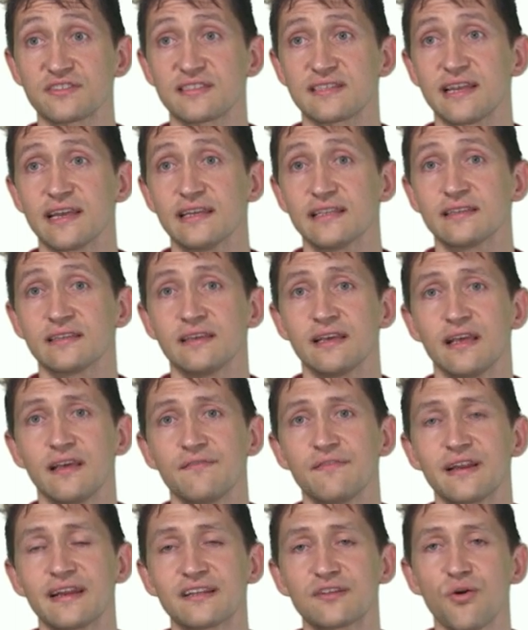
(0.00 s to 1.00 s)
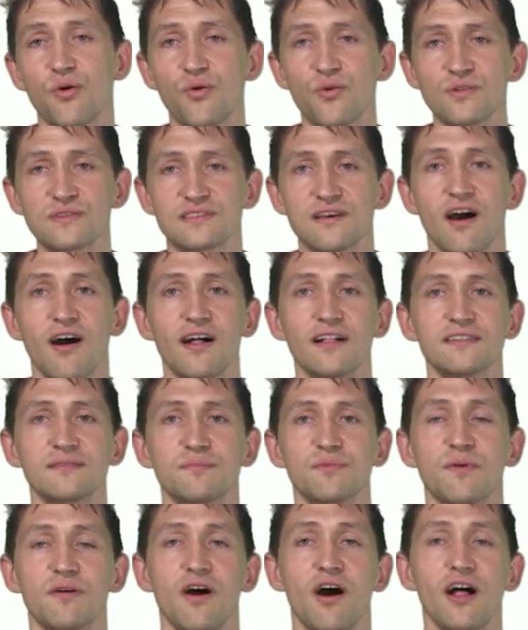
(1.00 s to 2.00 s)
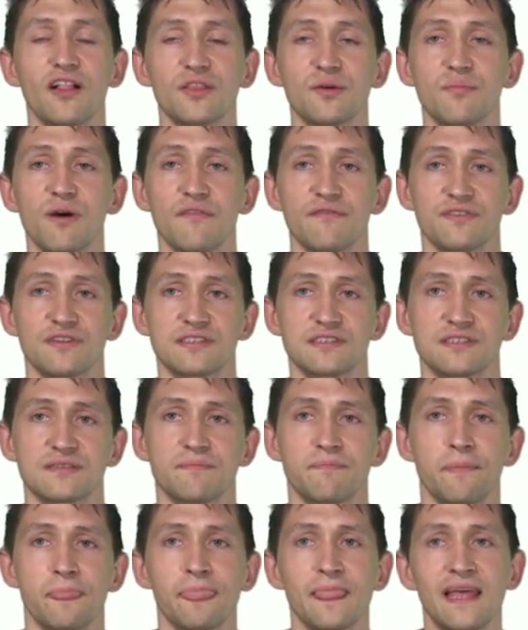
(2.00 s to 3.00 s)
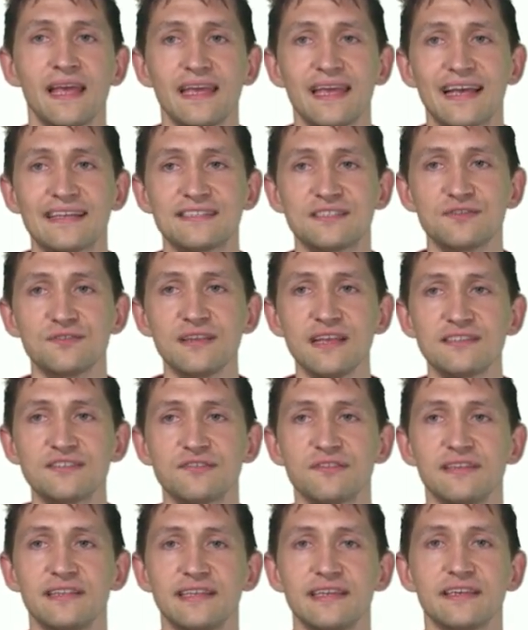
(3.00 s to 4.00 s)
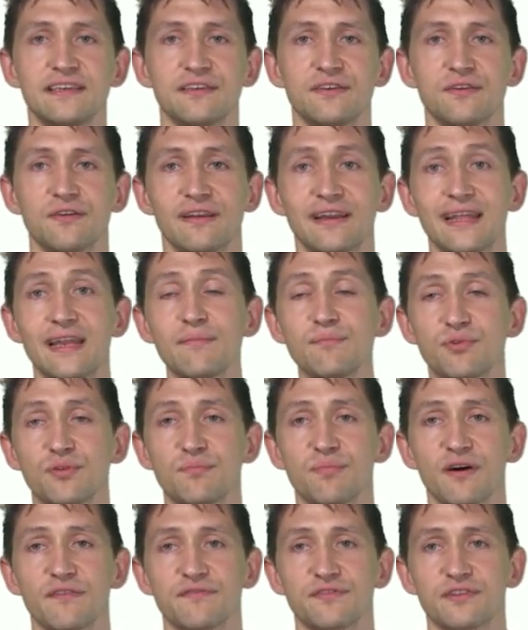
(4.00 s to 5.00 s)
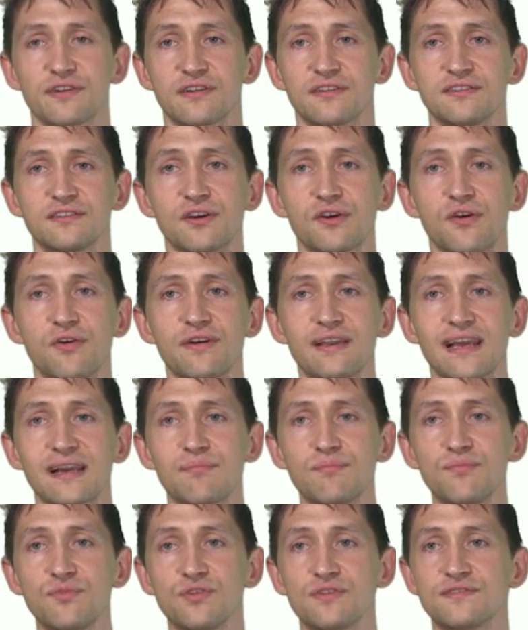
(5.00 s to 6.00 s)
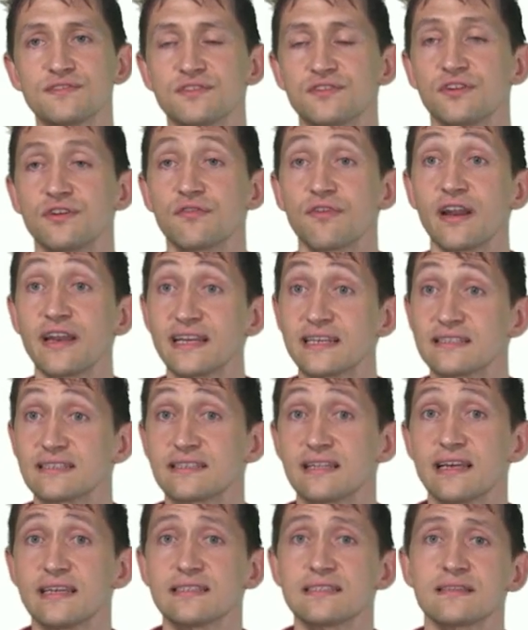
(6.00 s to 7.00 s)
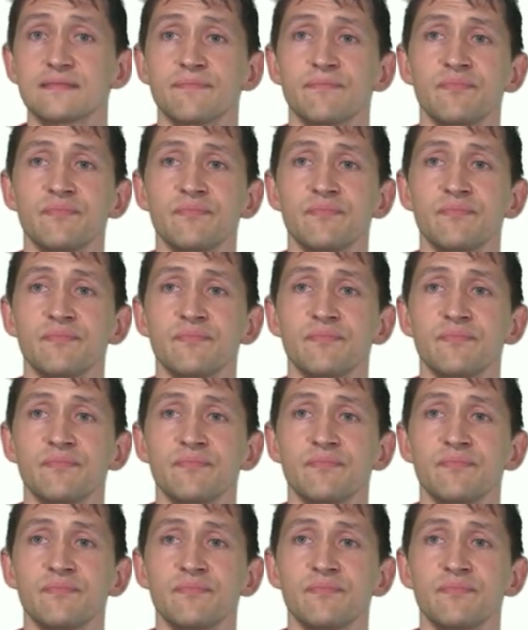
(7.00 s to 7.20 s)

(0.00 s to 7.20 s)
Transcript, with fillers: state, where it holds all, all the buffers. As soon as you dequeue an input buffer, the codec moves to the running state.